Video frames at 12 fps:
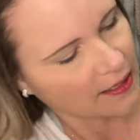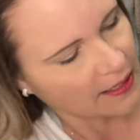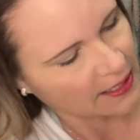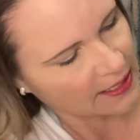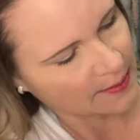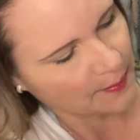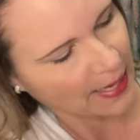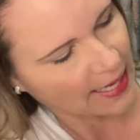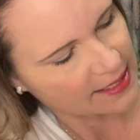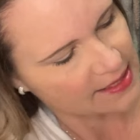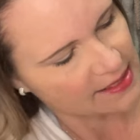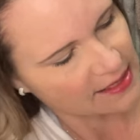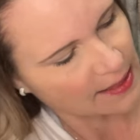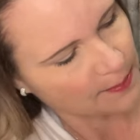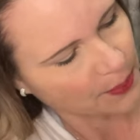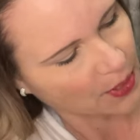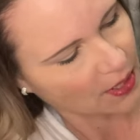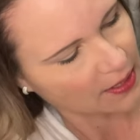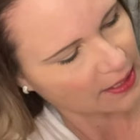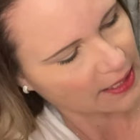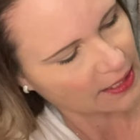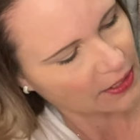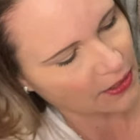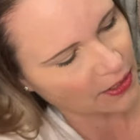in the back slip
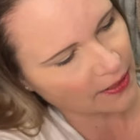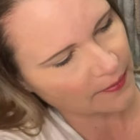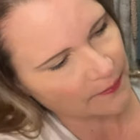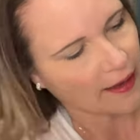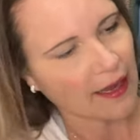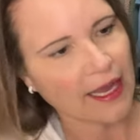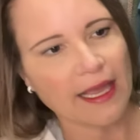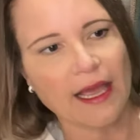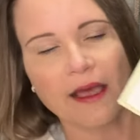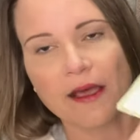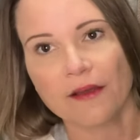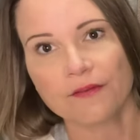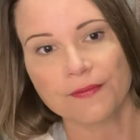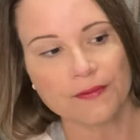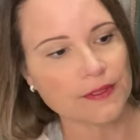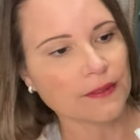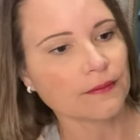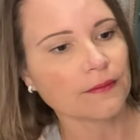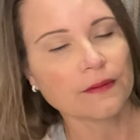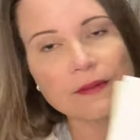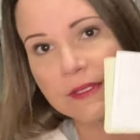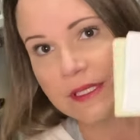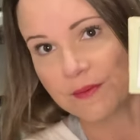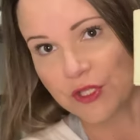pocket here, I have
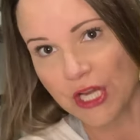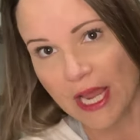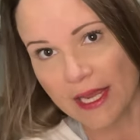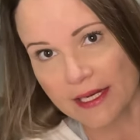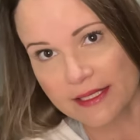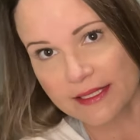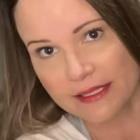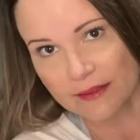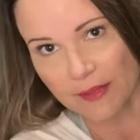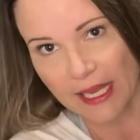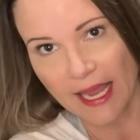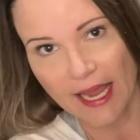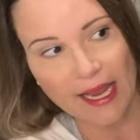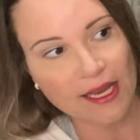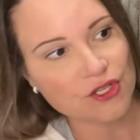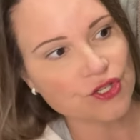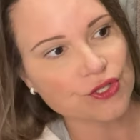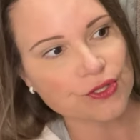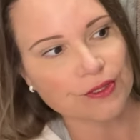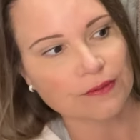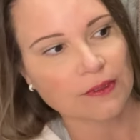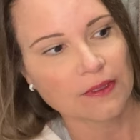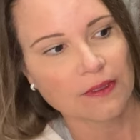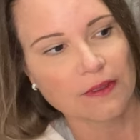some checks, some cash,
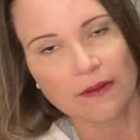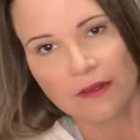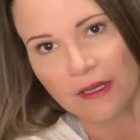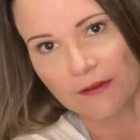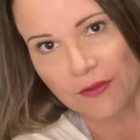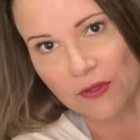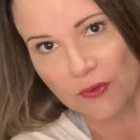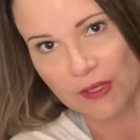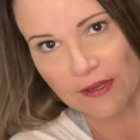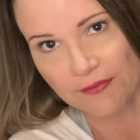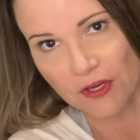a few gift